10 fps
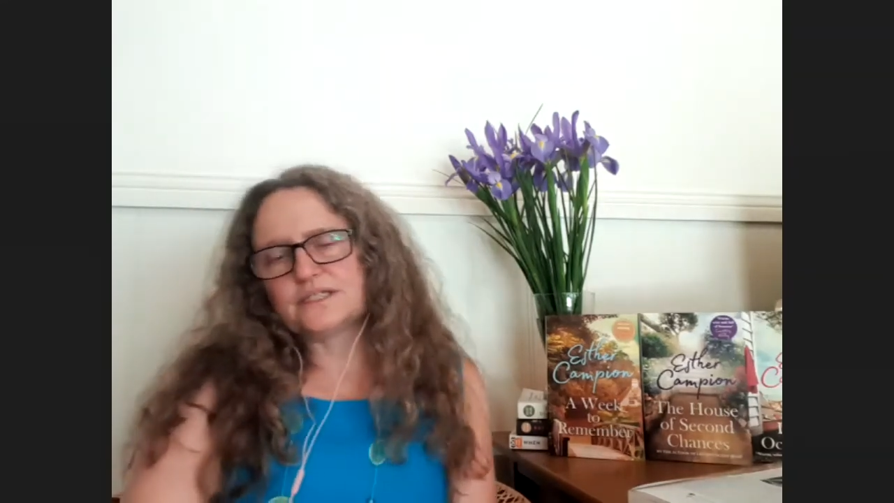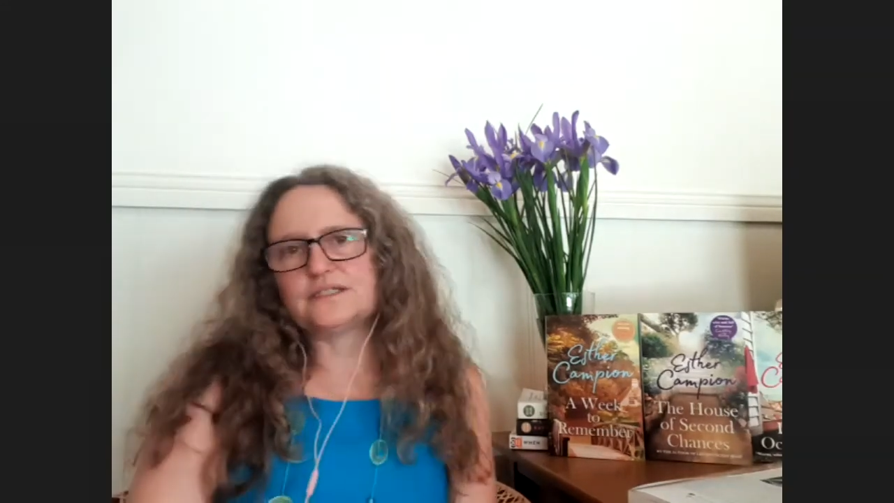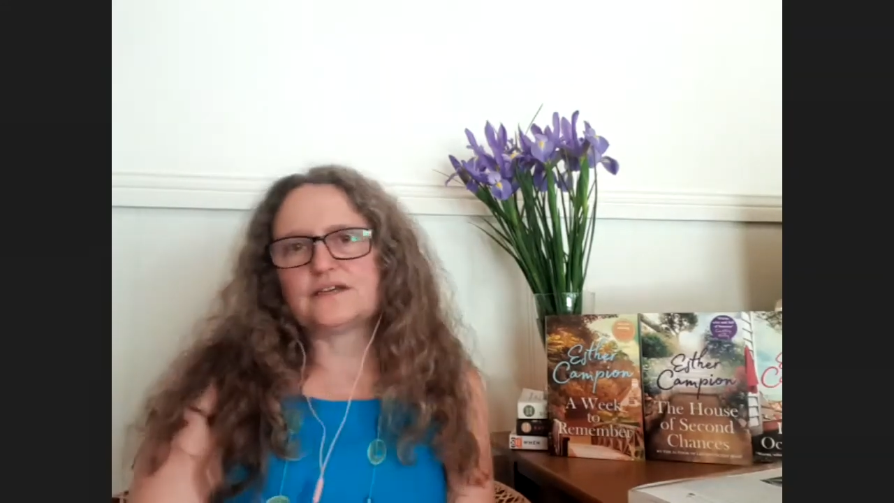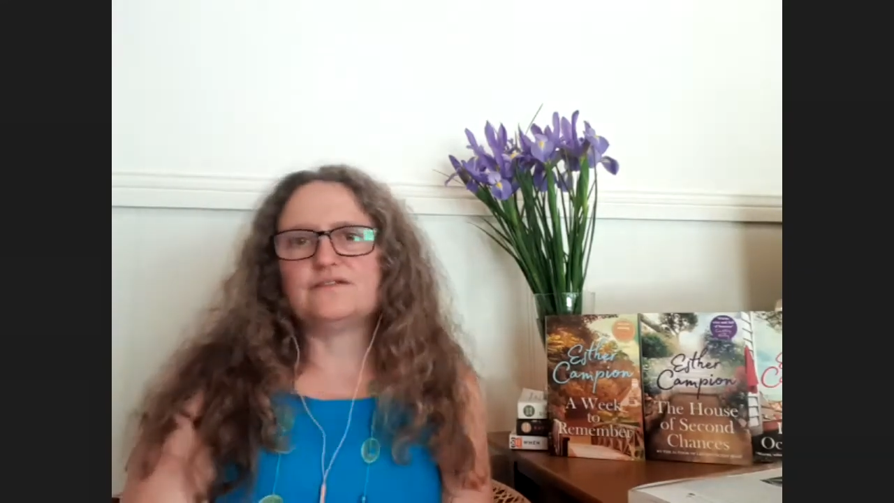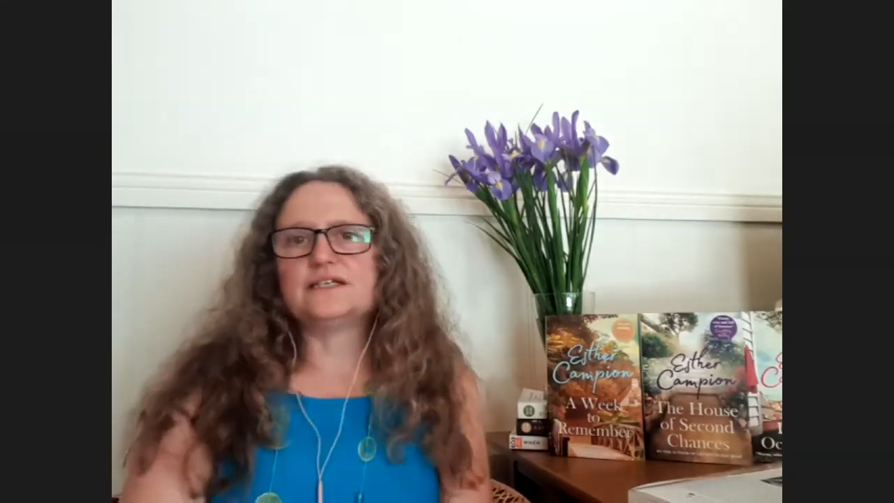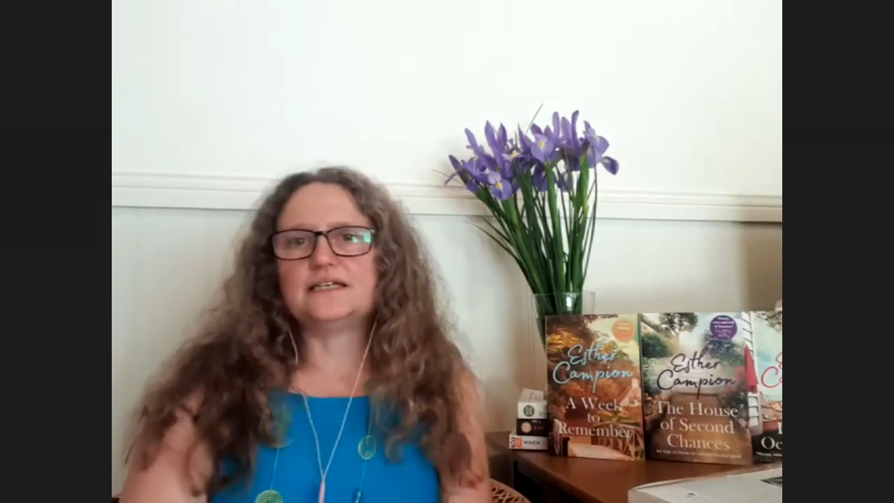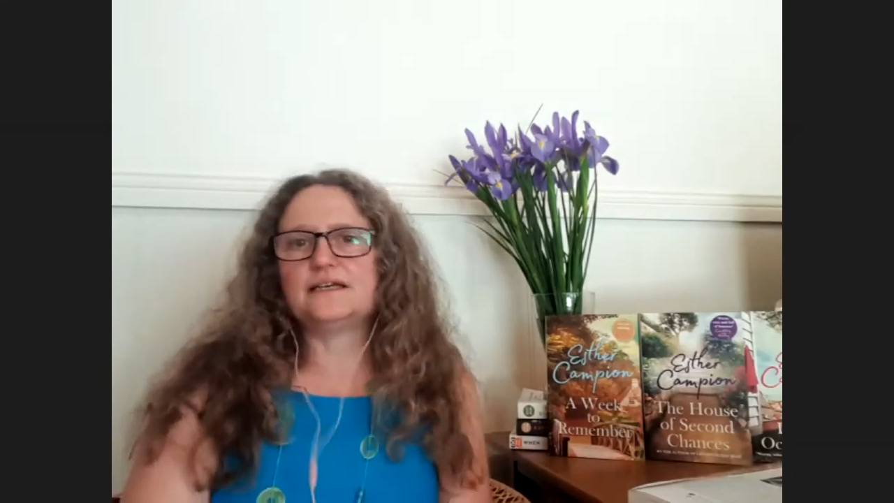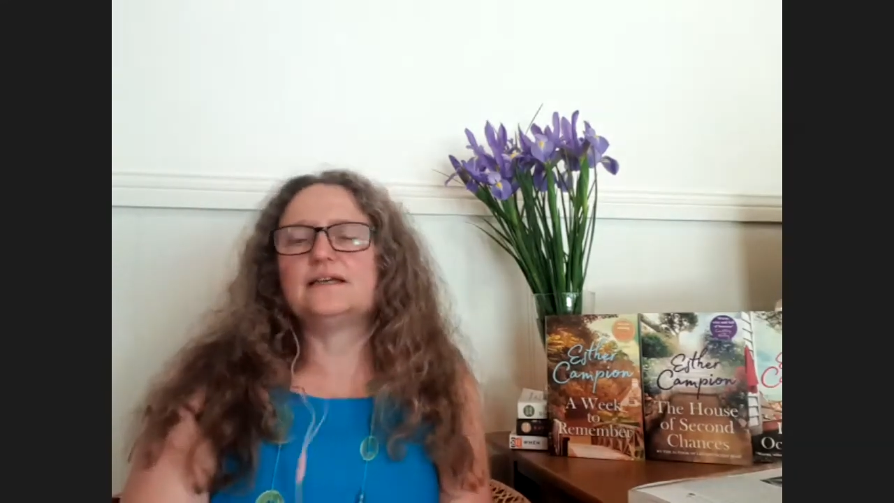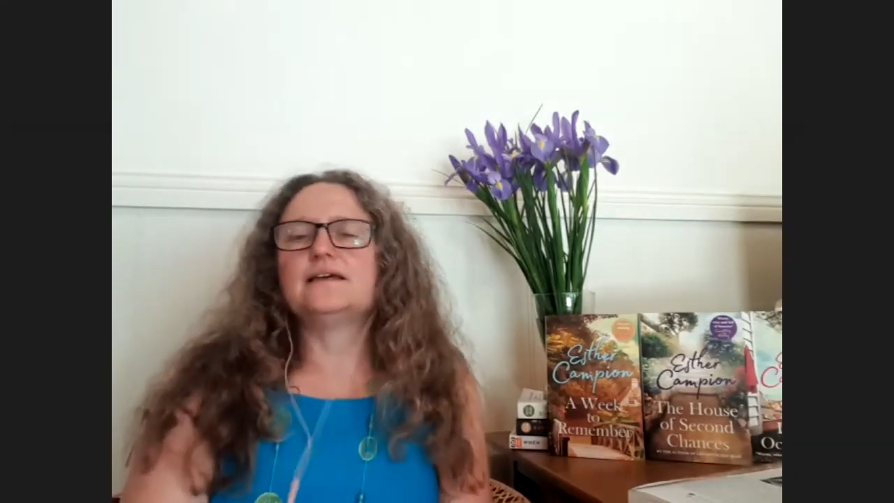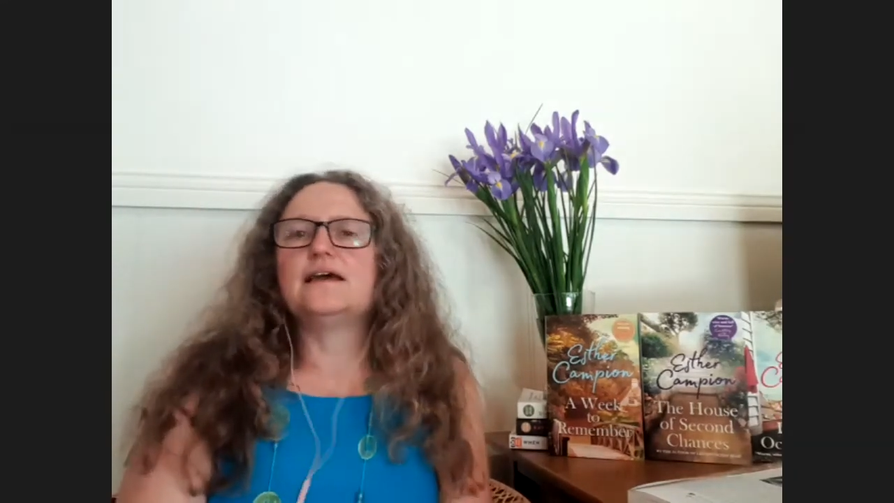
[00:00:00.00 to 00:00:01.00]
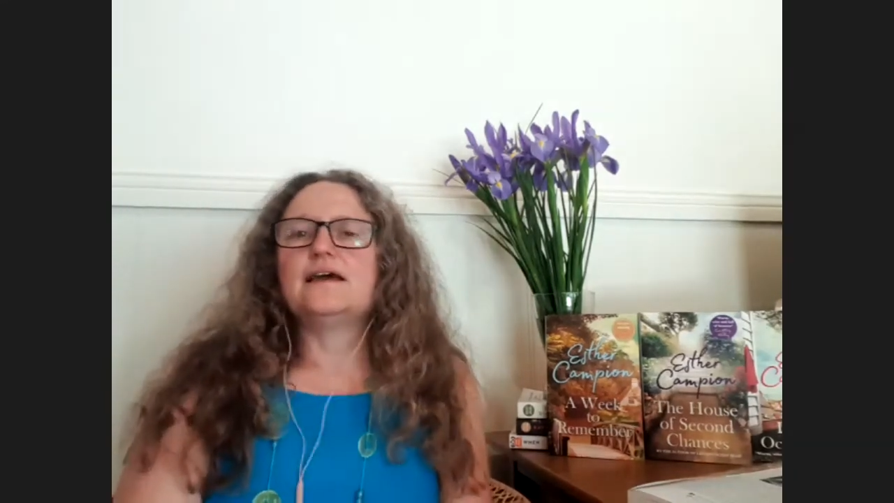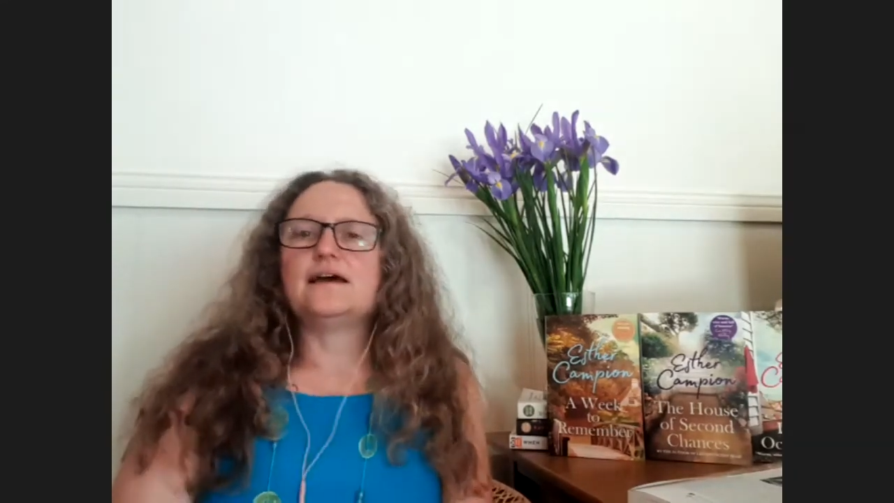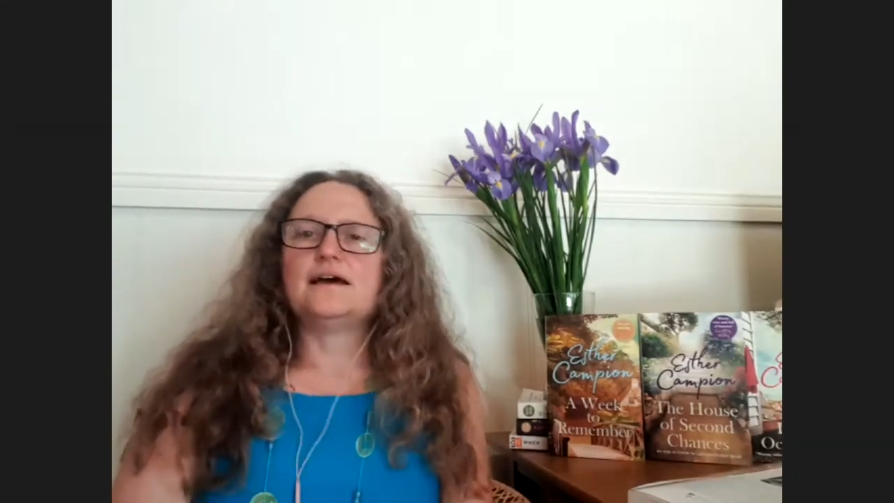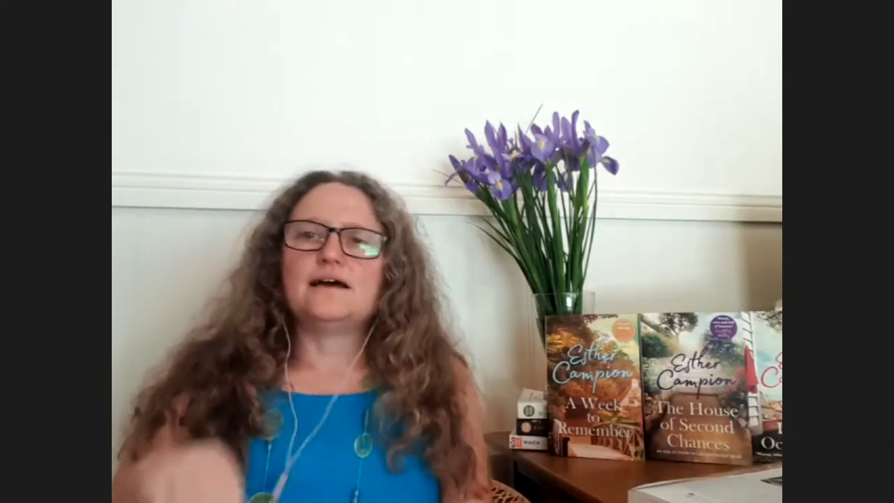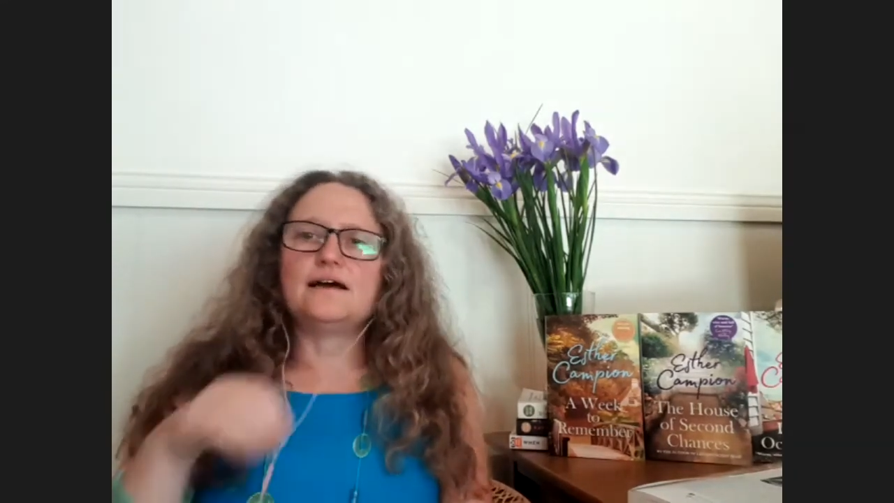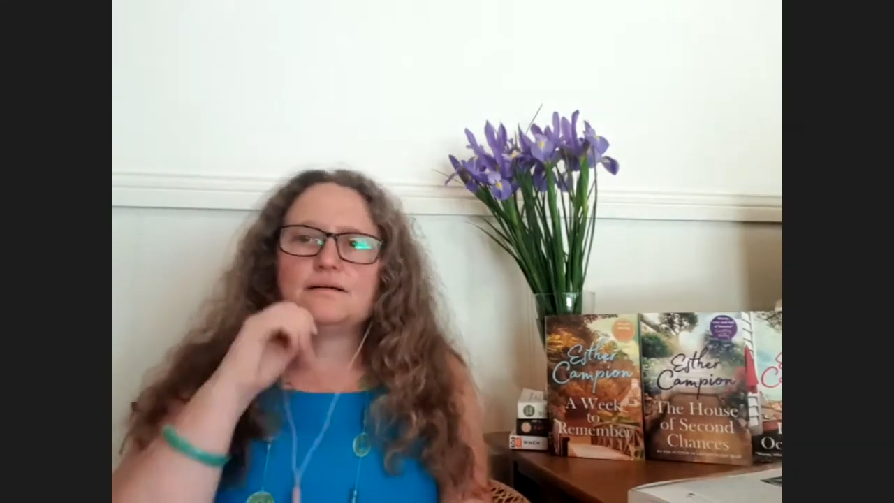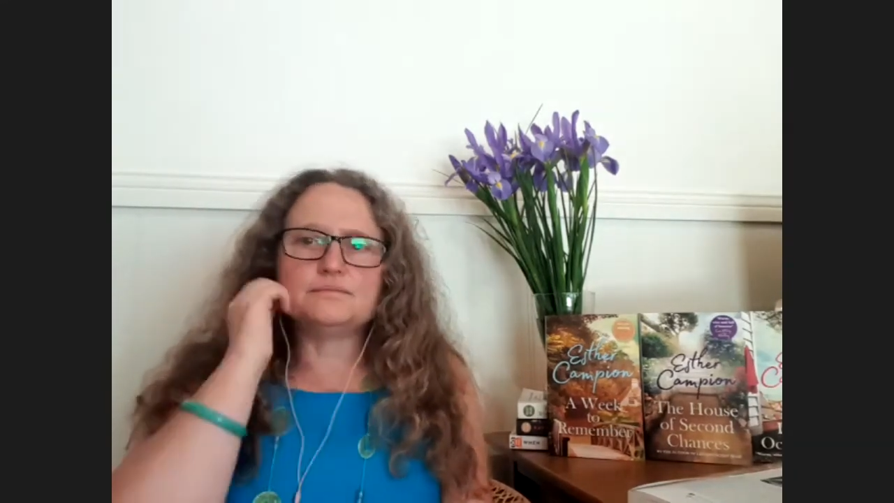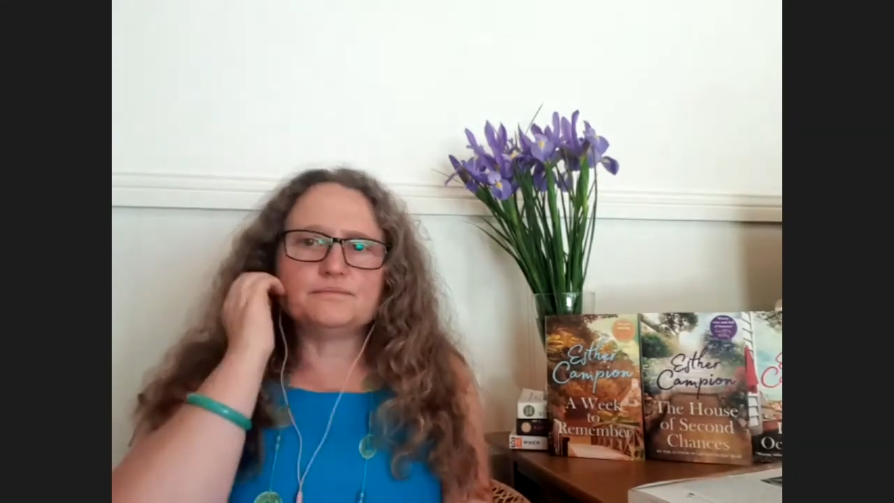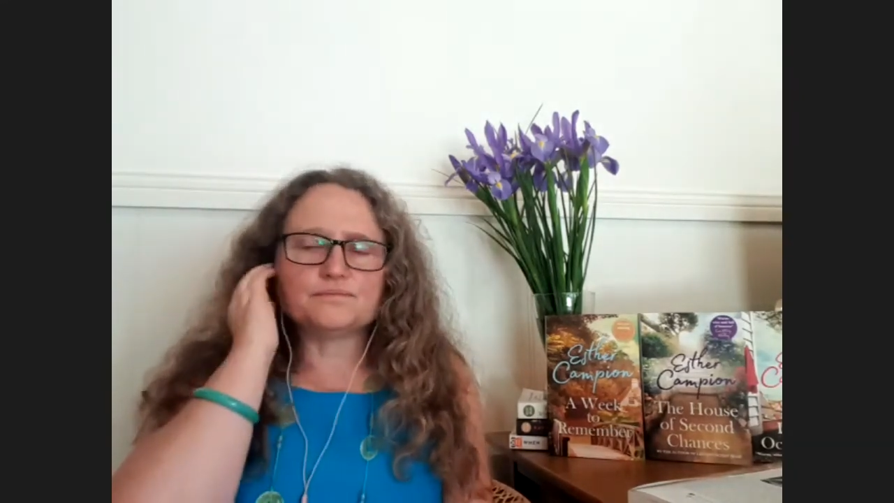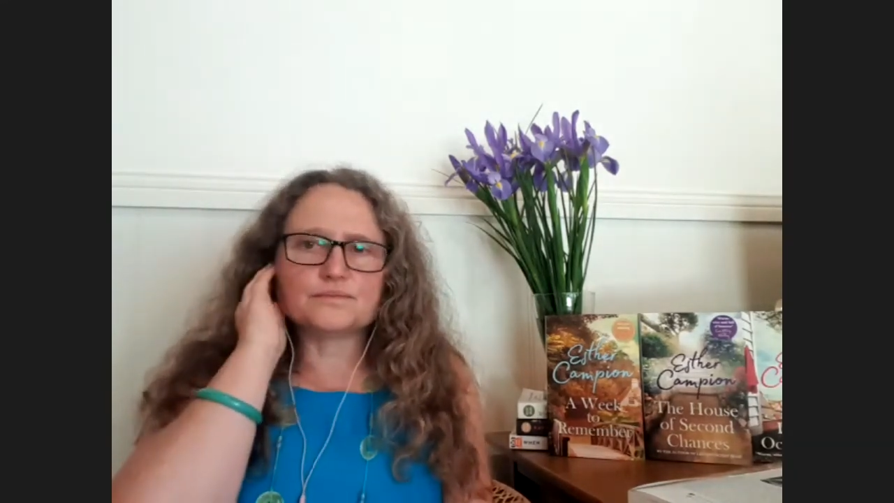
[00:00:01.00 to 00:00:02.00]
definitely,
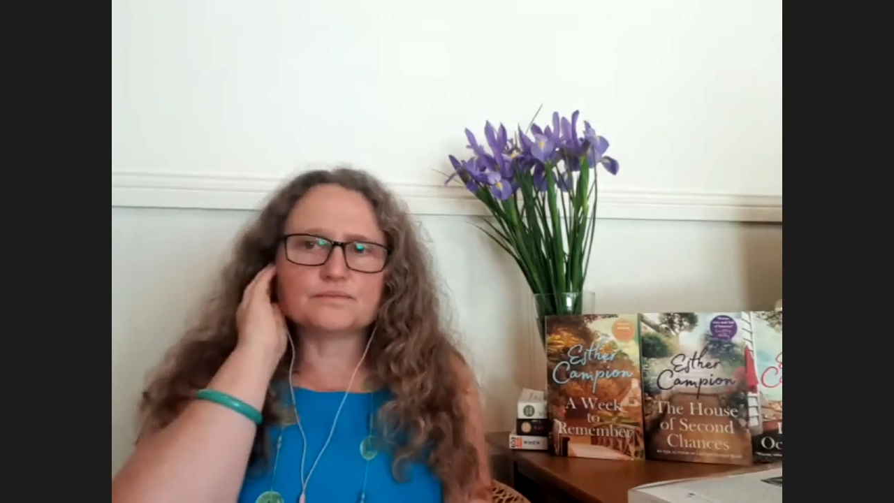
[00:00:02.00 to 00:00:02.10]
um,